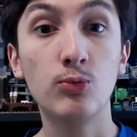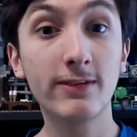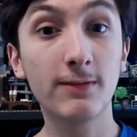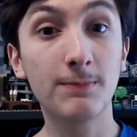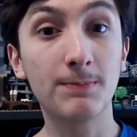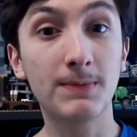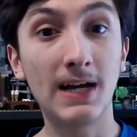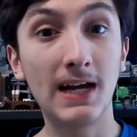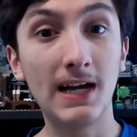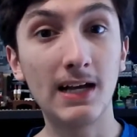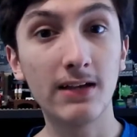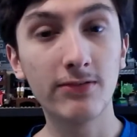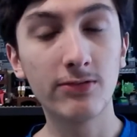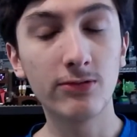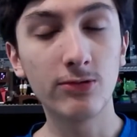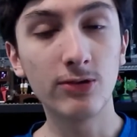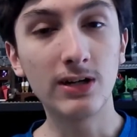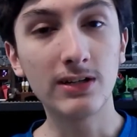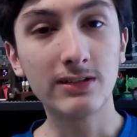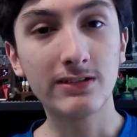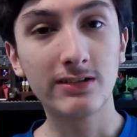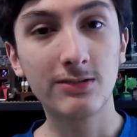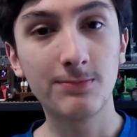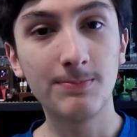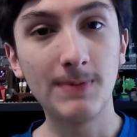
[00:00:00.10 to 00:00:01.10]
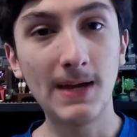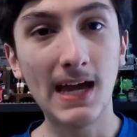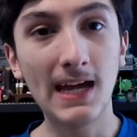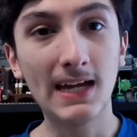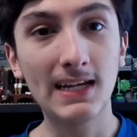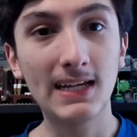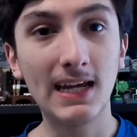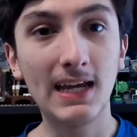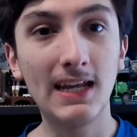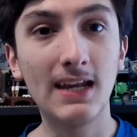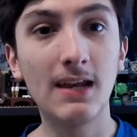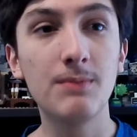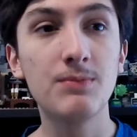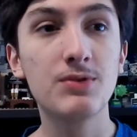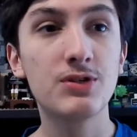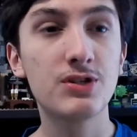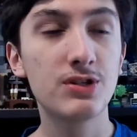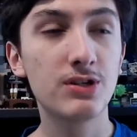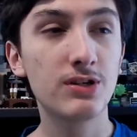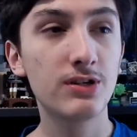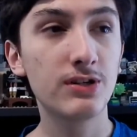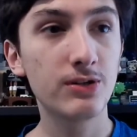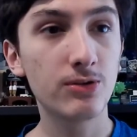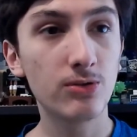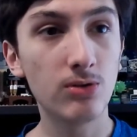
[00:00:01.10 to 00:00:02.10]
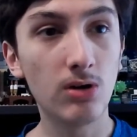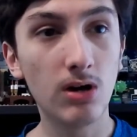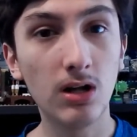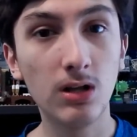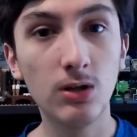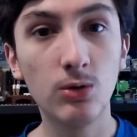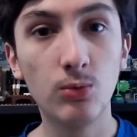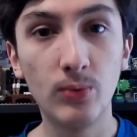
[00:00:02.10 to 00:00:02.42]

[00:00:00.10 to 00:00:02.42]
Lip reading: up guys, Lorox is back, and I'm sure you're all